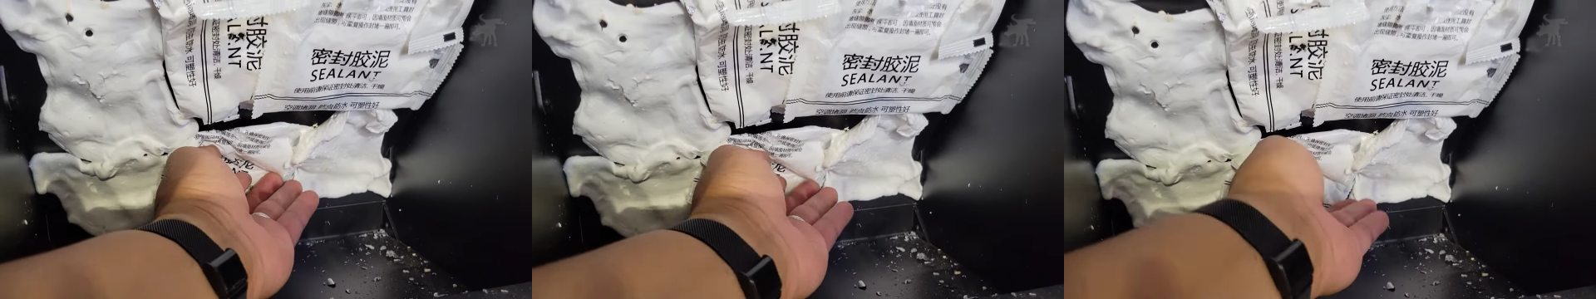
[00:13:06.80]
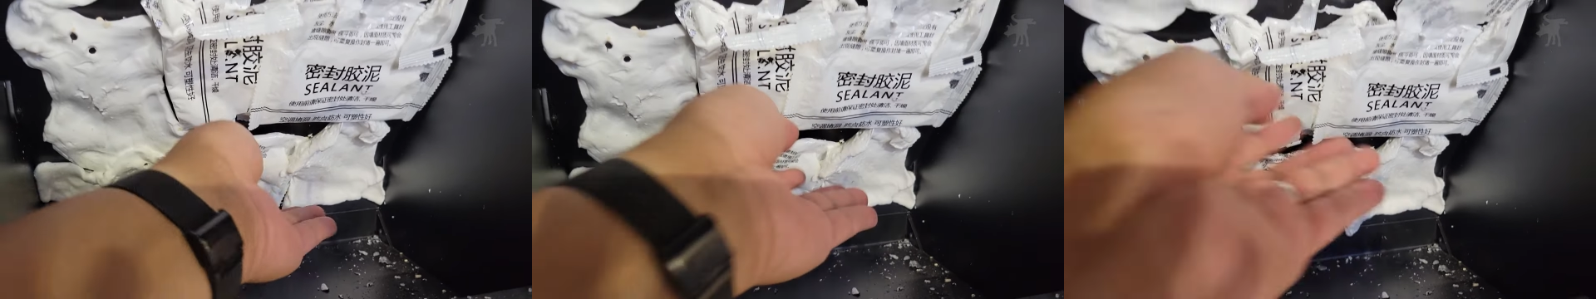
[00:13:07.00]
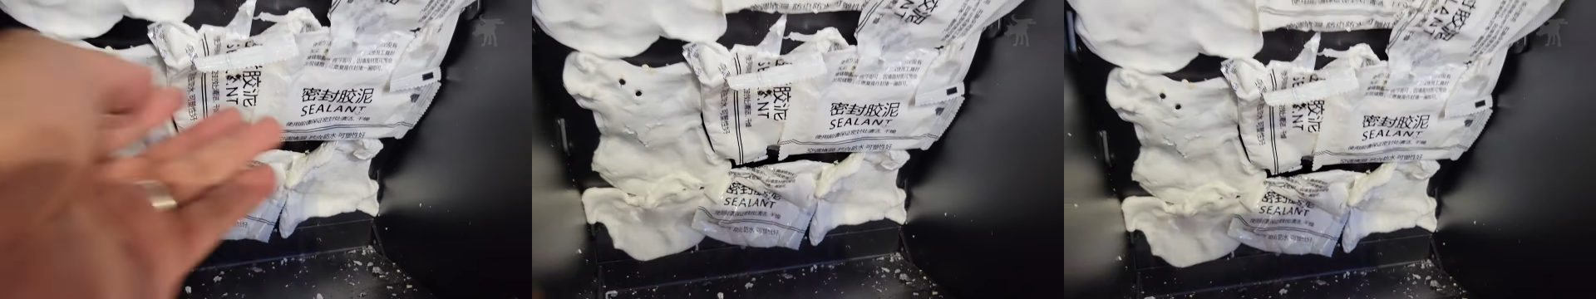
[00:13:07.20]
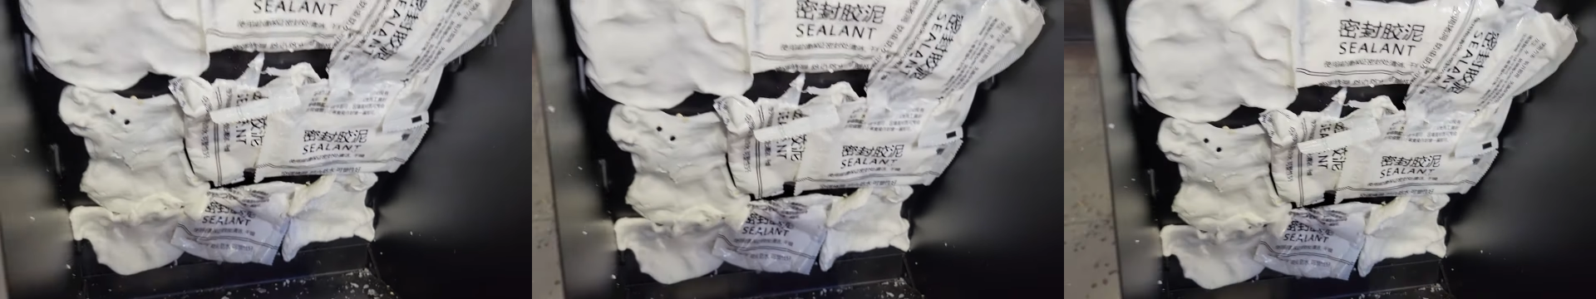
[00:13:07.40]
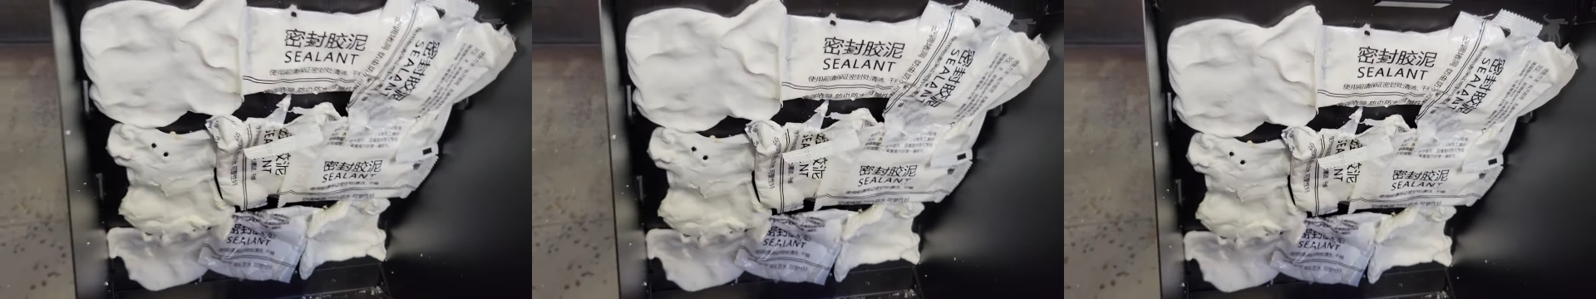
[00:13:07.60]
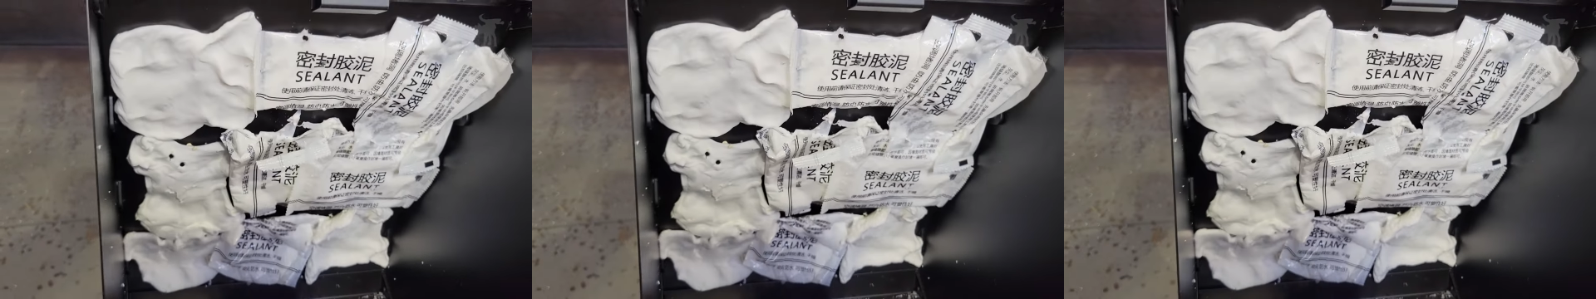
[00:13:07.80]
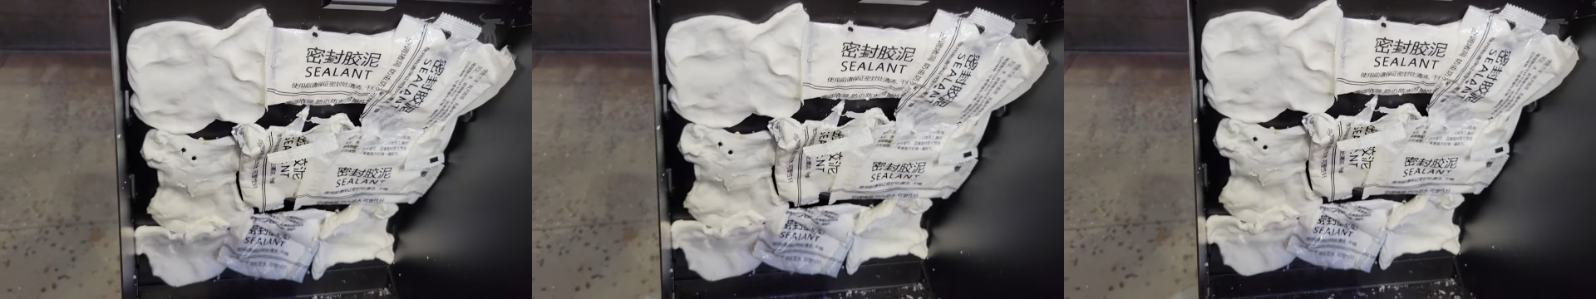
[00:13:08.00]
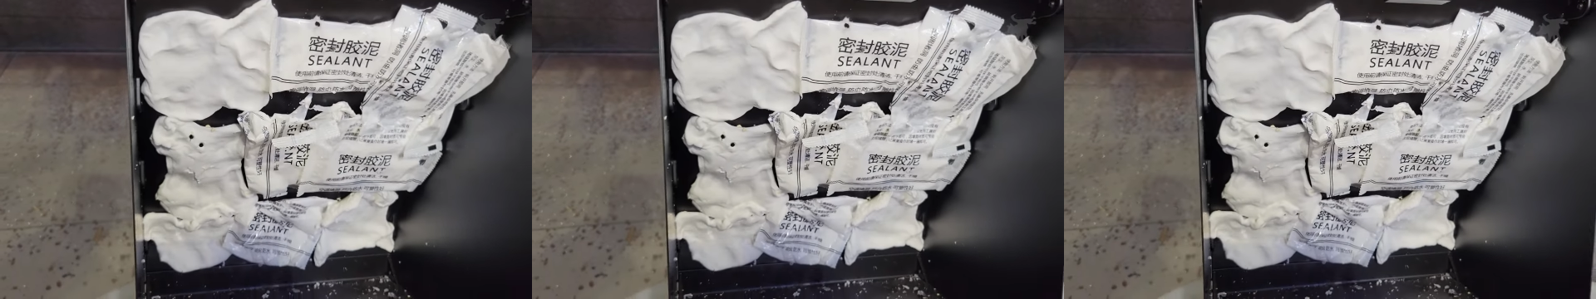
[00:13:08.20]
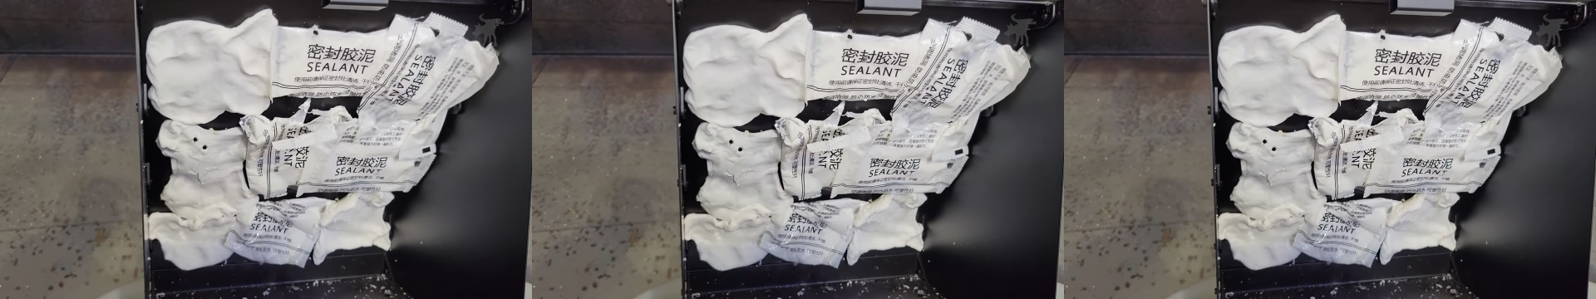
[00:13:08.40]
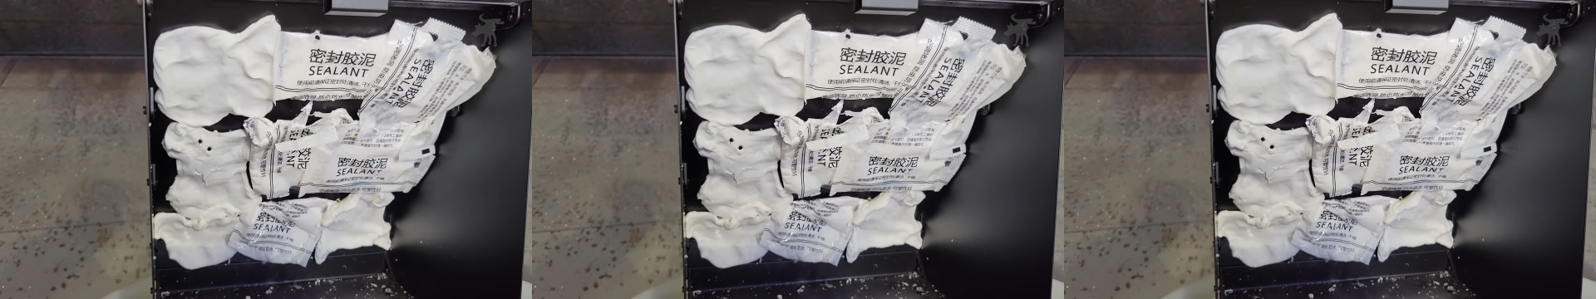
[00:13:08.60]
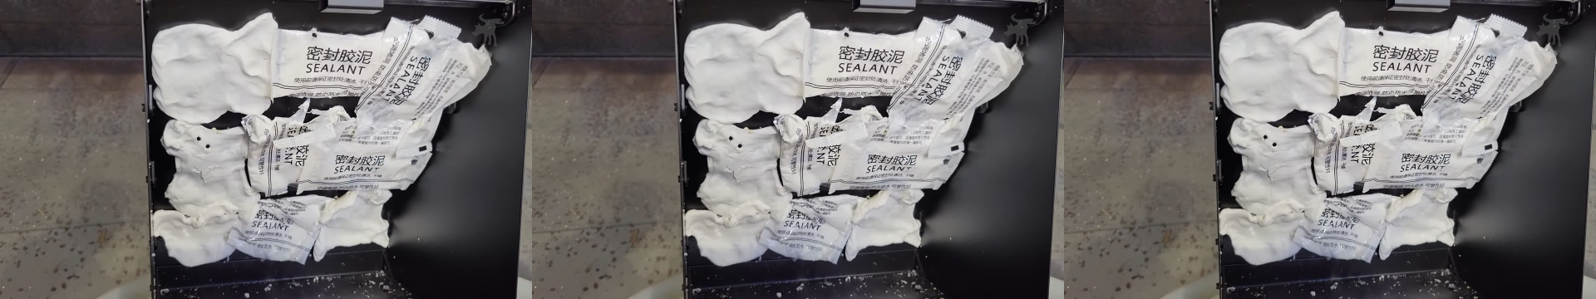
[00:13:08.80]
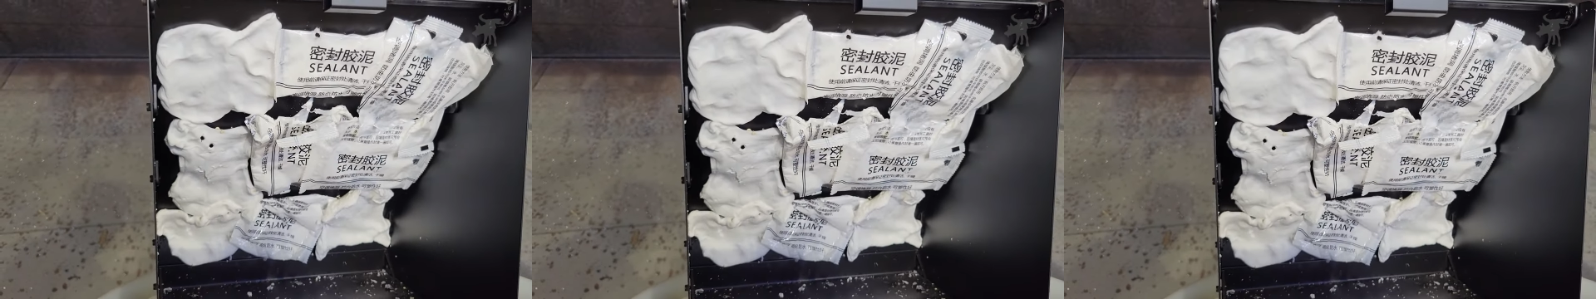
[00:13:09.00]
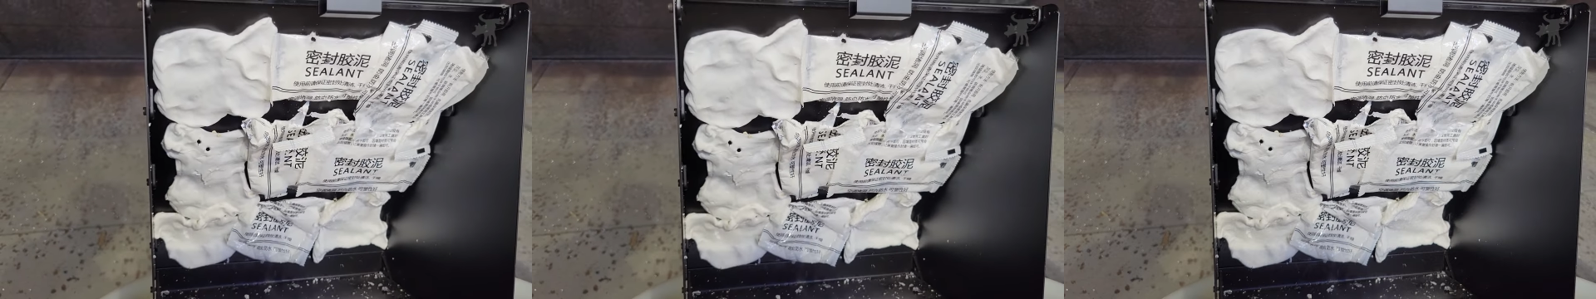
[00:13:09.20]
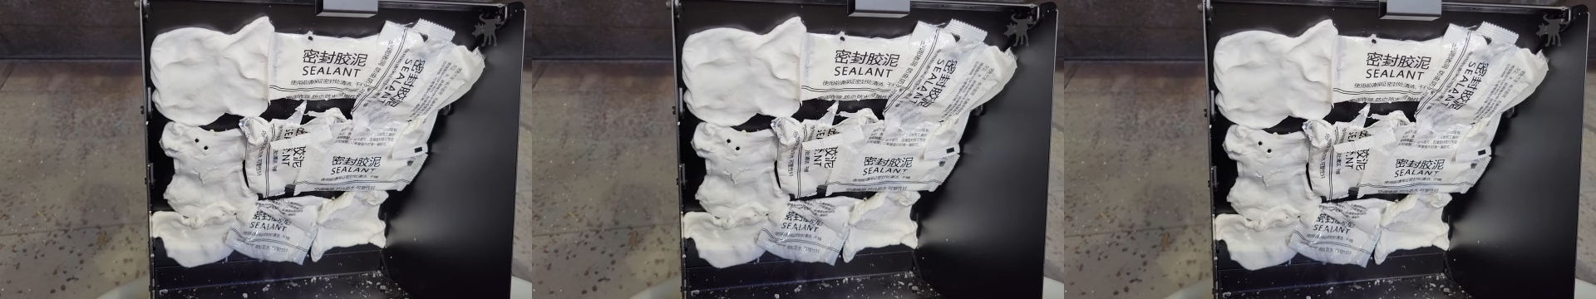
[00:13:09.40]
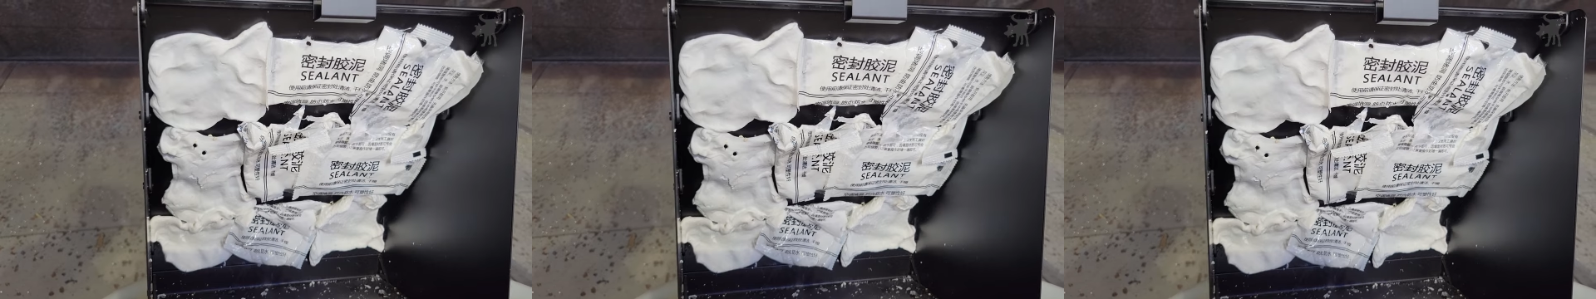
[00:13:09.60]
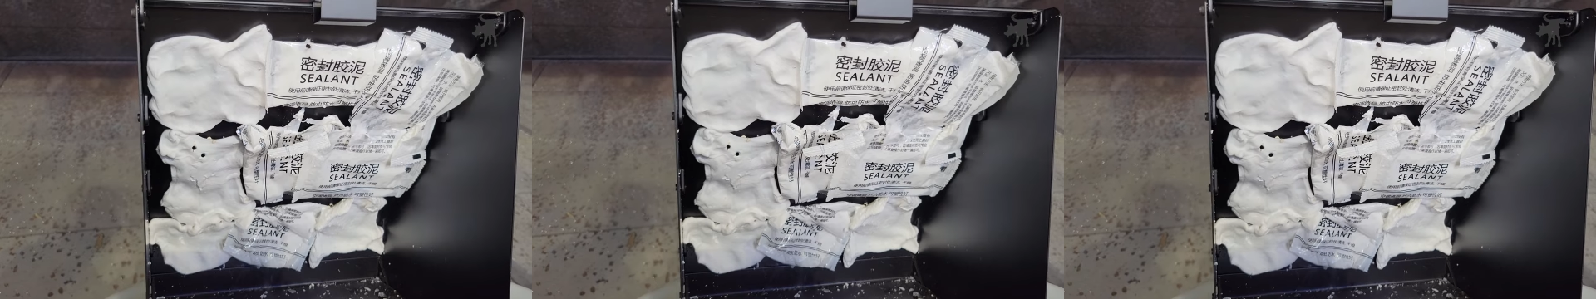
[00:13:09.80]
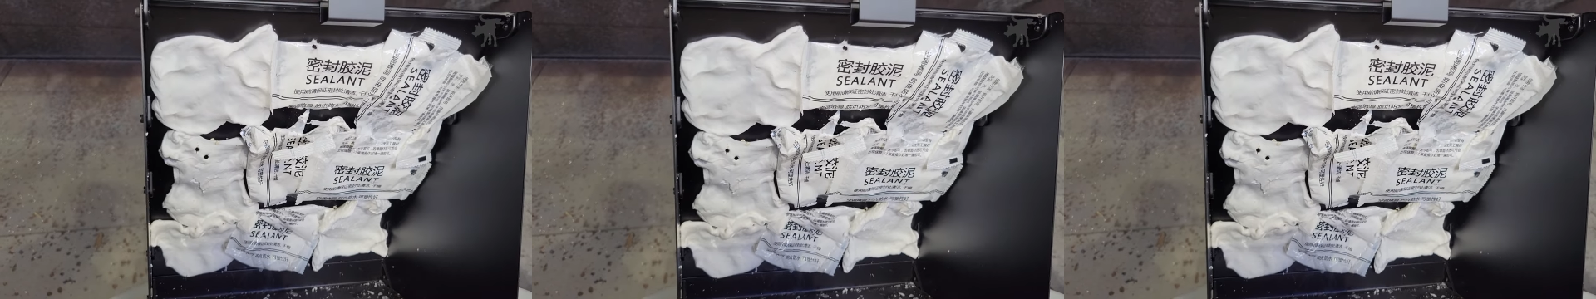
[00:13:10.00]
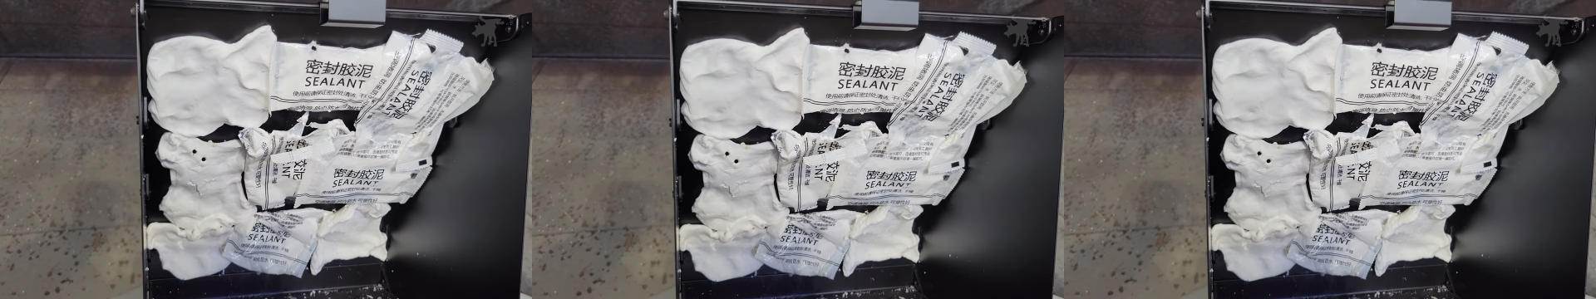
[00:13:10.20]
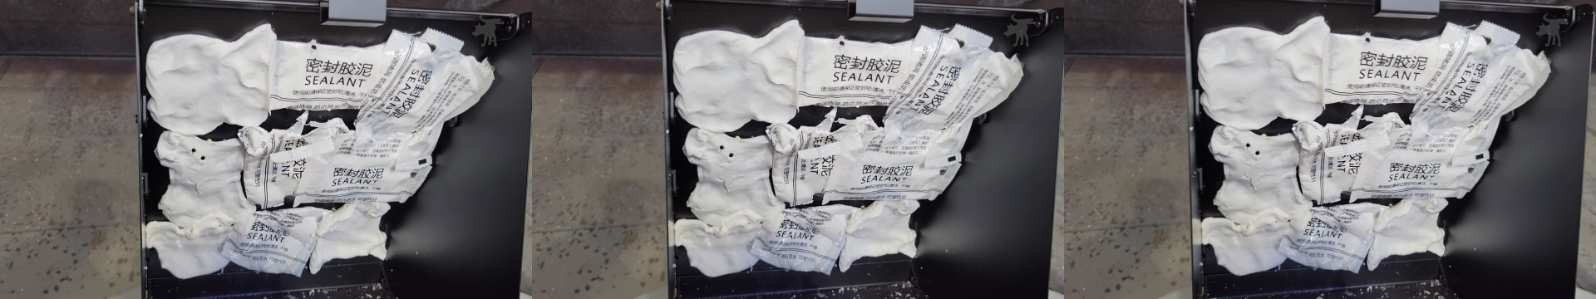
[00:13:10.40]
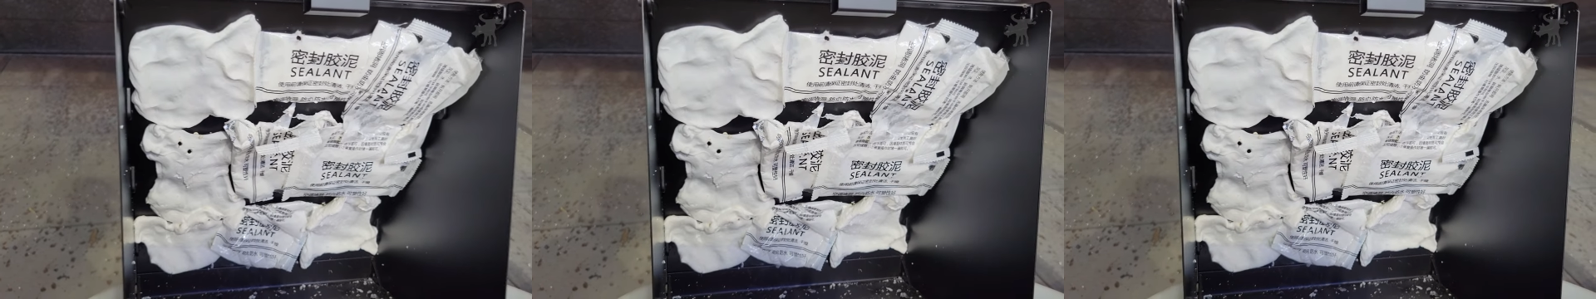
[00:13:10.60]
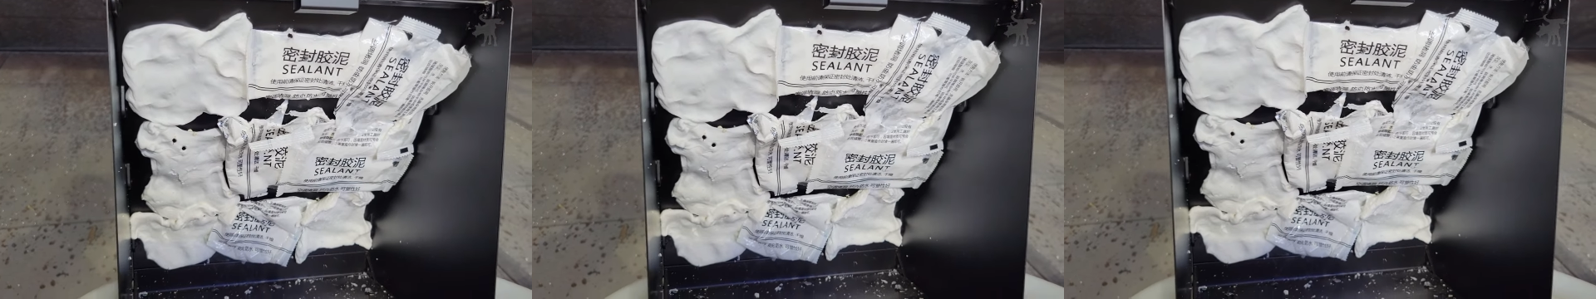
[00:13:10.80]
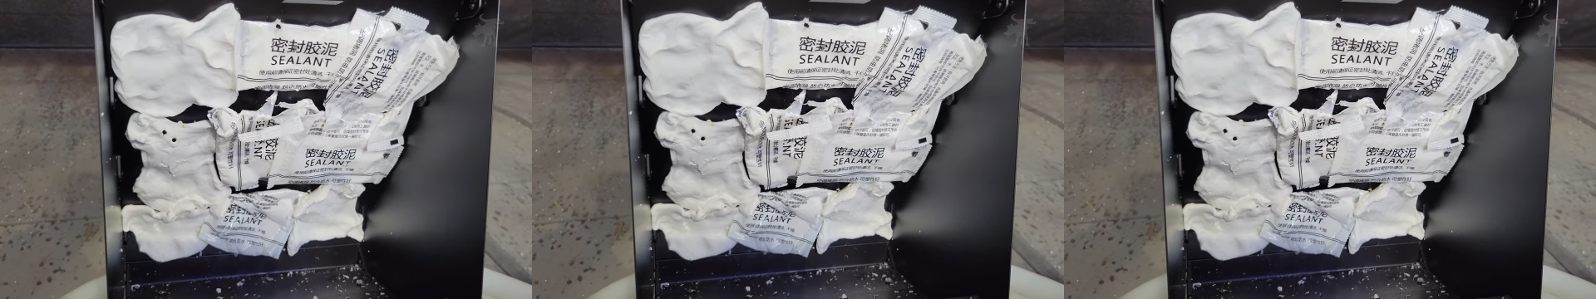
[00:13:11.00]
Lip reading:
(no speaker visible)